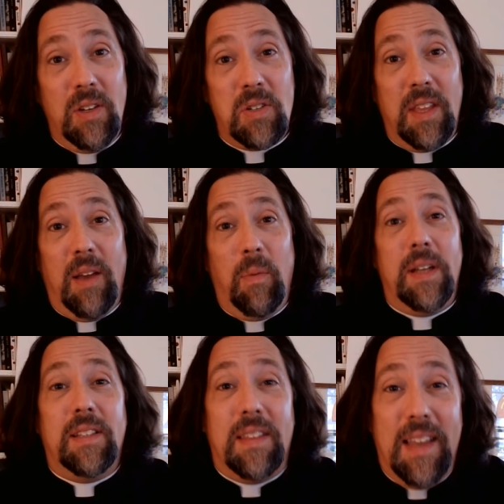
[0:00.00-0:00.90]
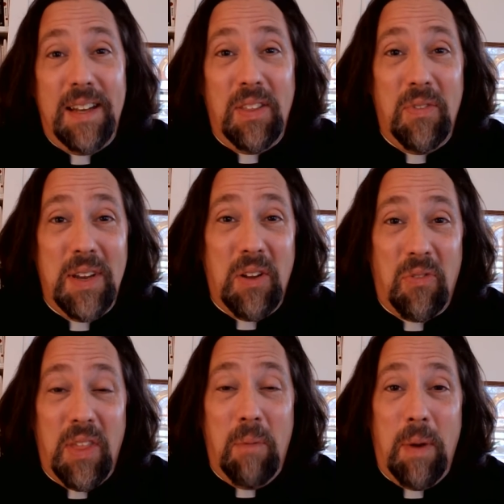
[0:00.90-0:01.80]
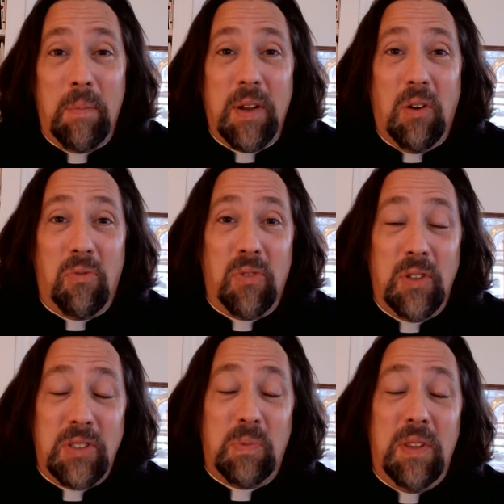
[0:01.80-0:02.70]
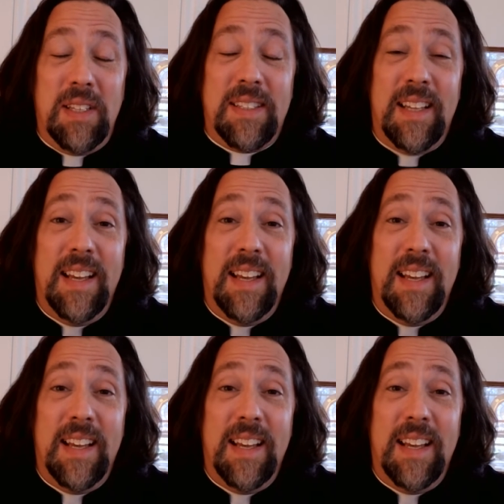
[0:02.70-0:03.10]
Usually I wait till the end of the video for that, but I'm going to go first with this